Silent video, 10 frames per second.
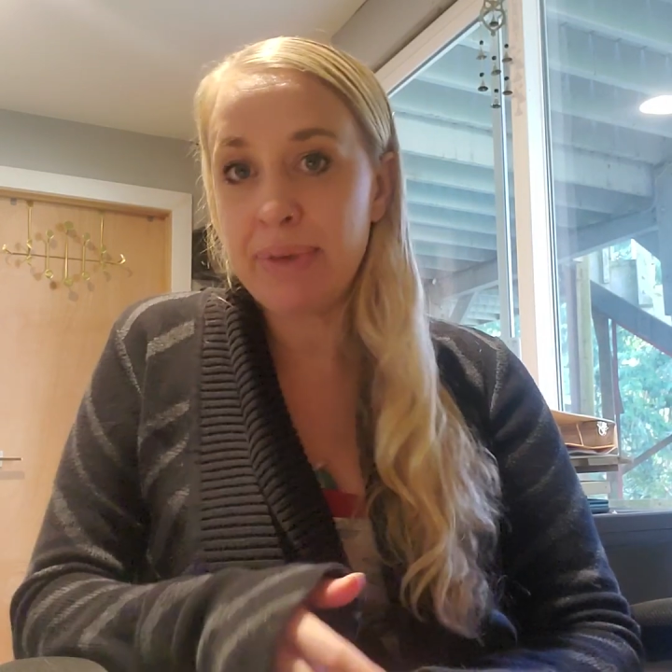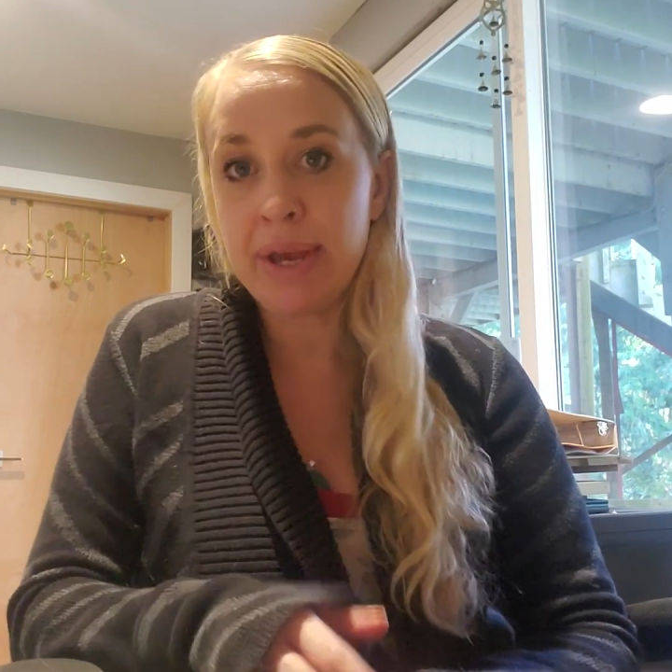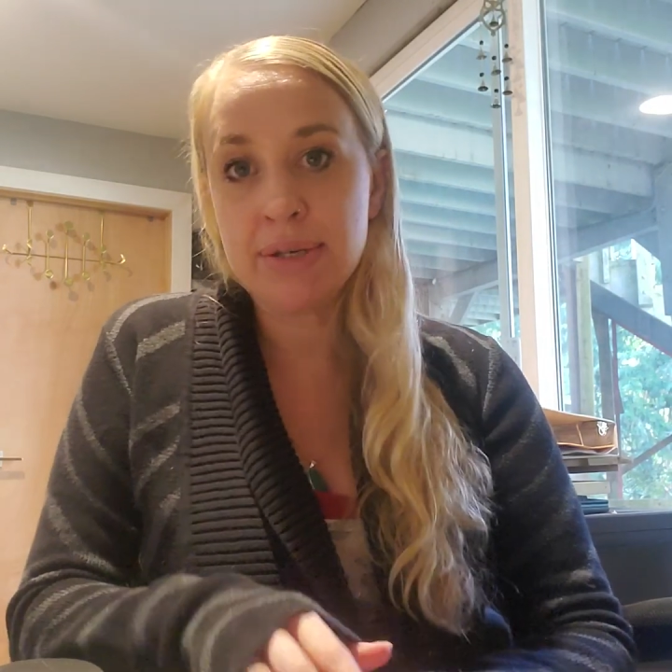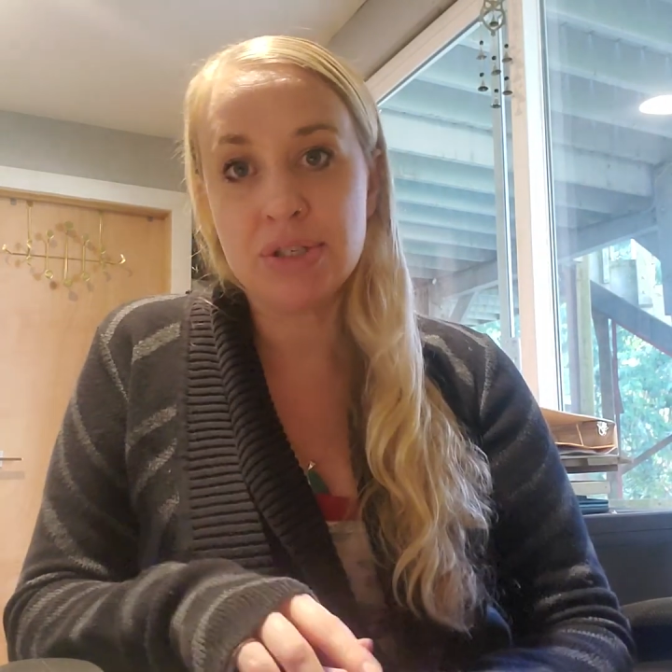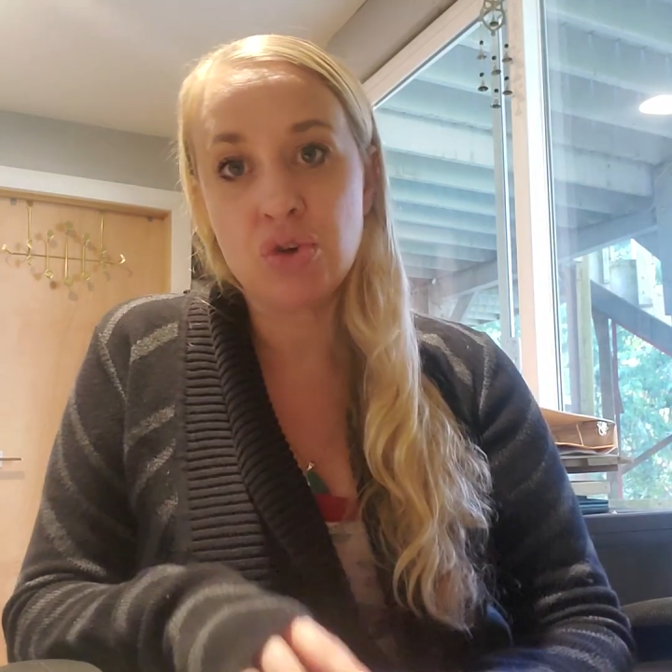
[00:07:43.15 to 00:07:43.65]

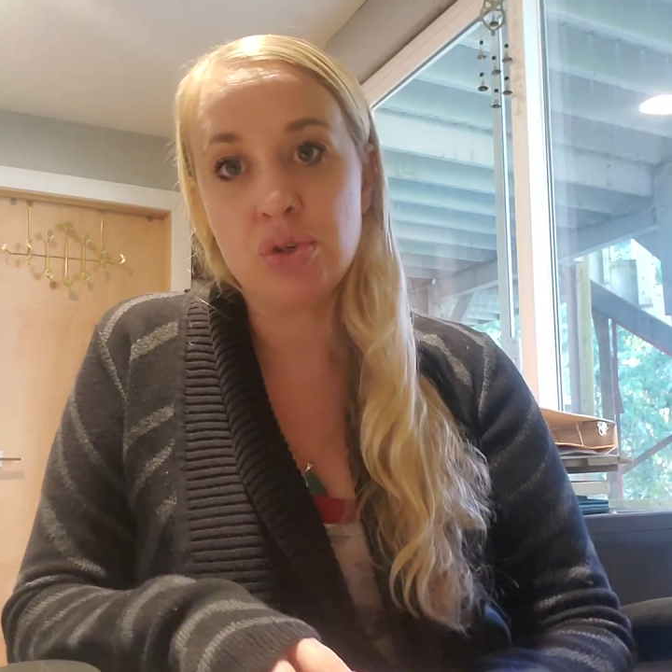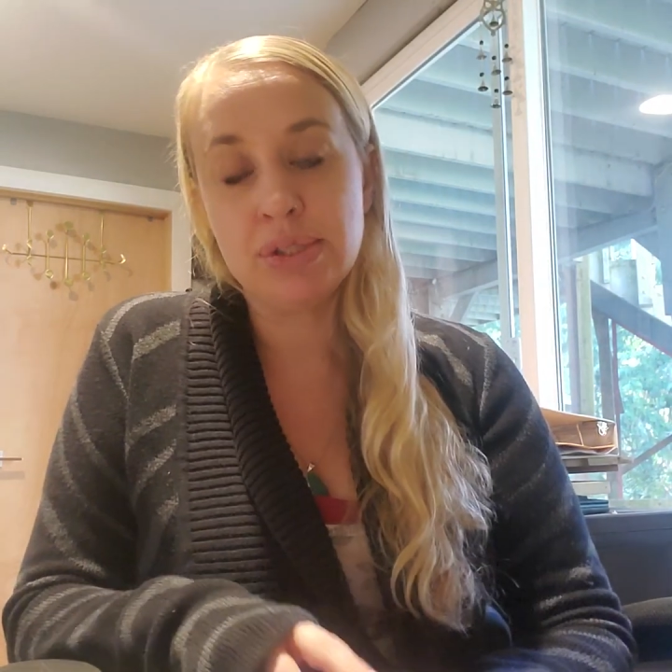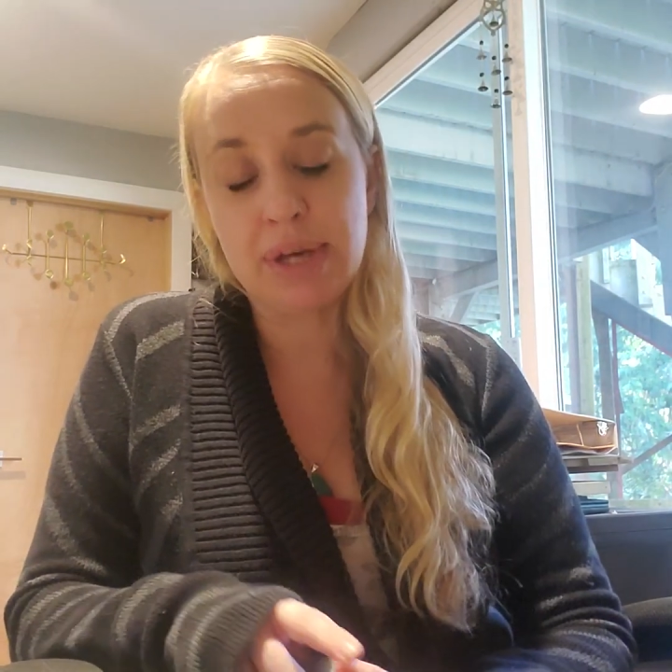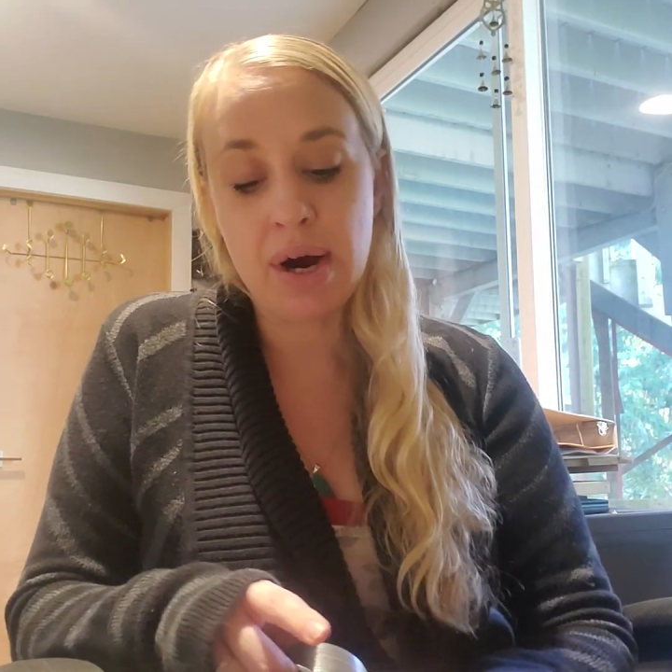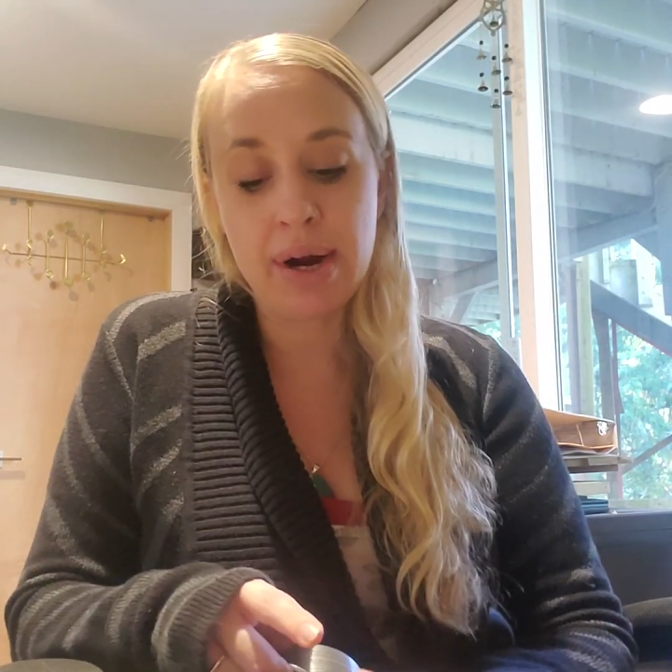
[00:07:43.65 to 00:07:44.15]
me at a certain
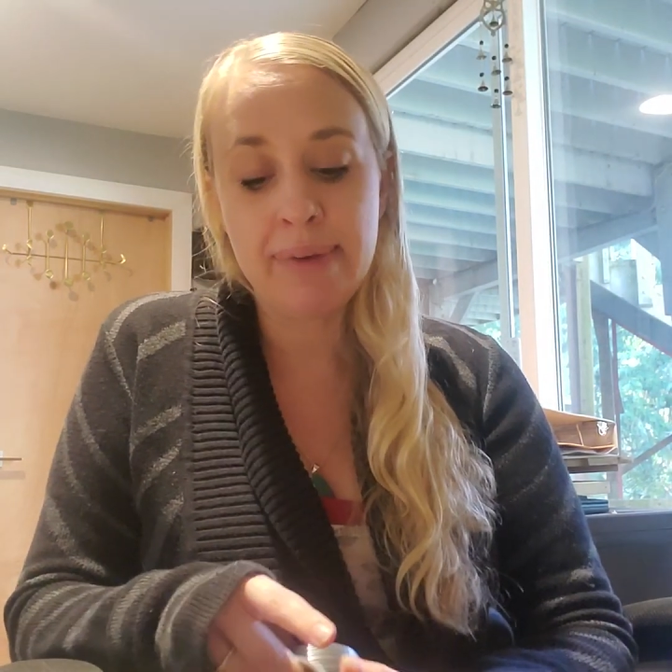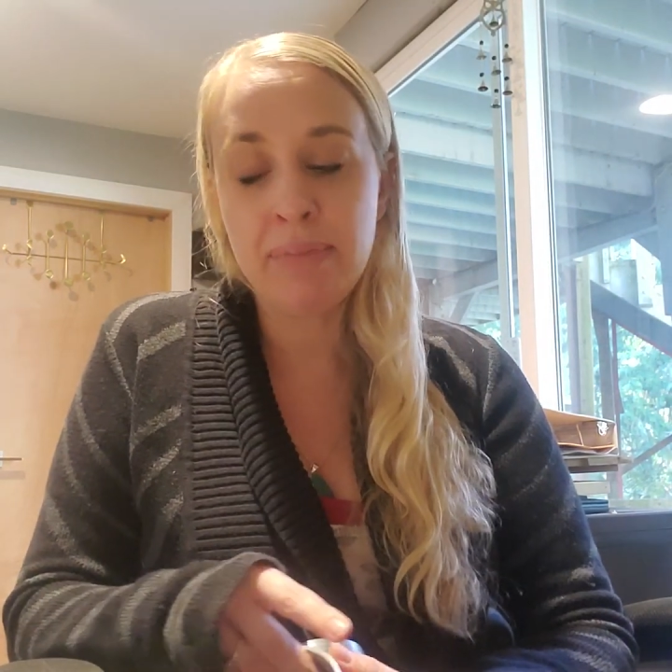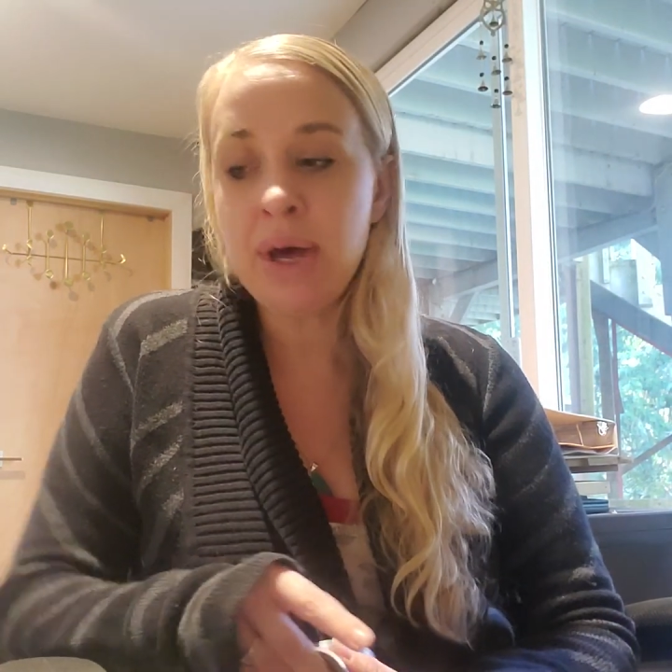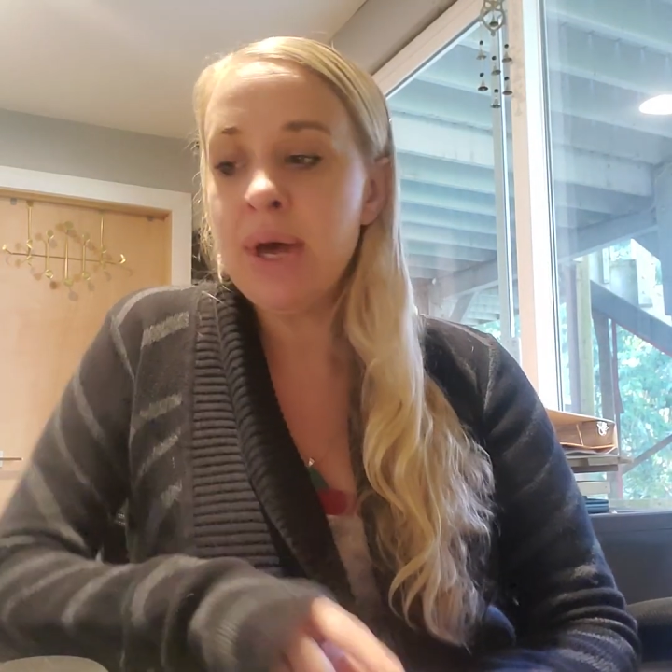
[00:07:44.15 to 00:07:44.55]
time.